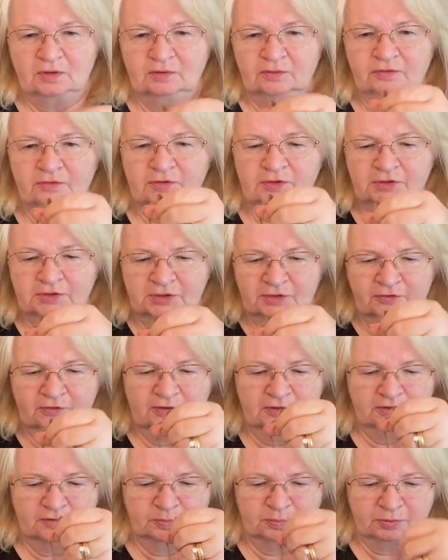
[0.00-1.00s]

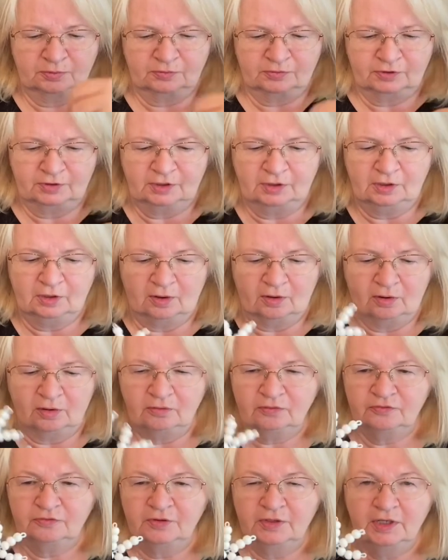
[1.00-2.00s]
66%
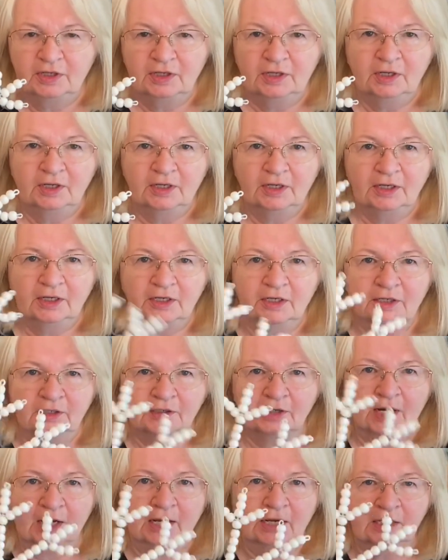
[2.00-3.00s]
off. And
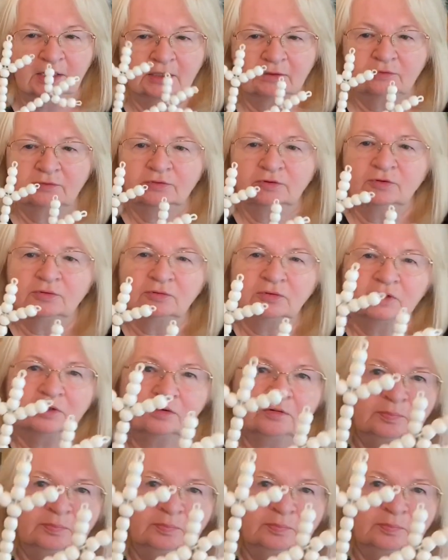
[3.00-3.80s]
they're little